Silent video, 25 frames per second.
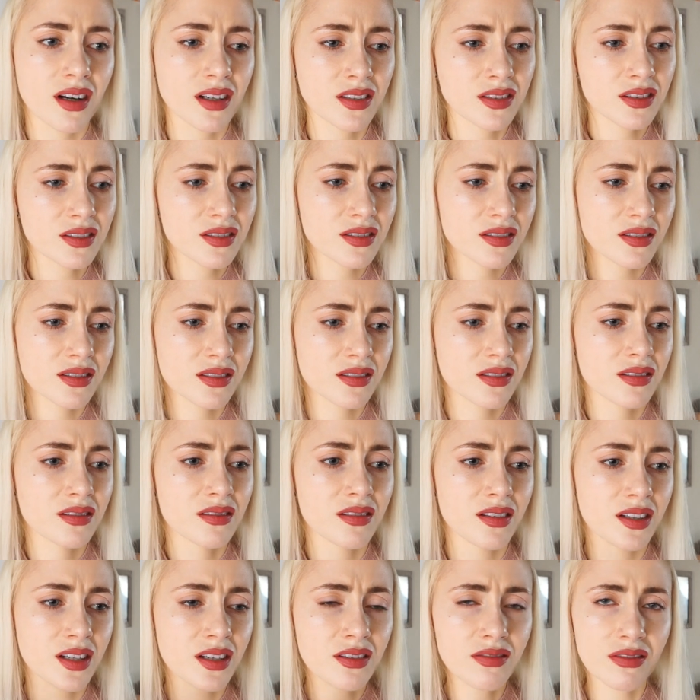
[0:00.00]
just
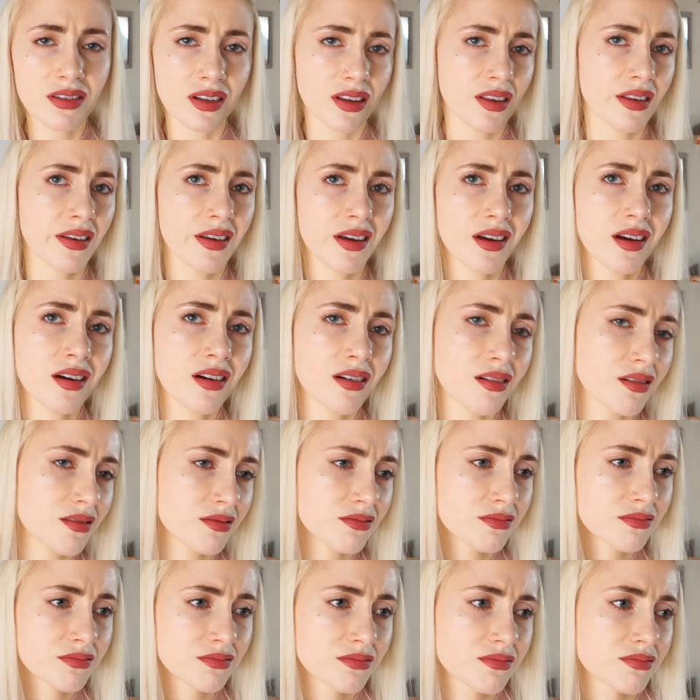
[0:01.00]
leave it
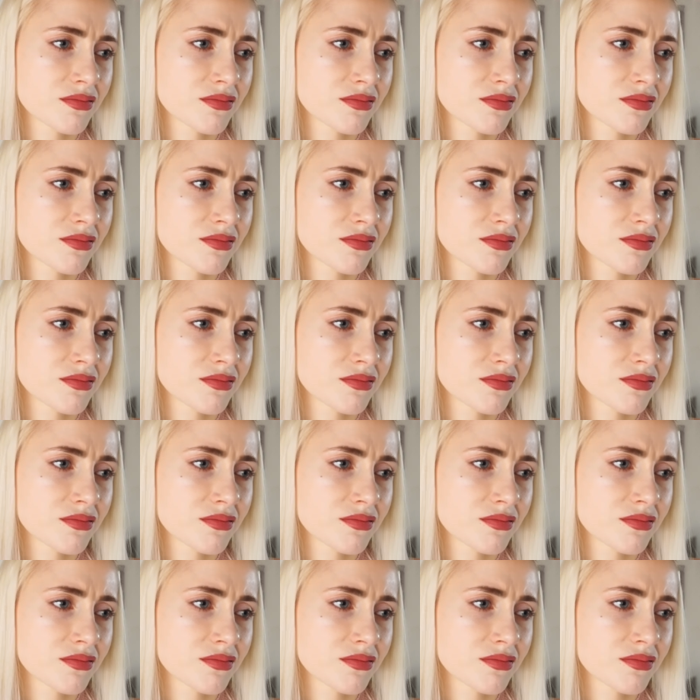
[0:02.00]
there.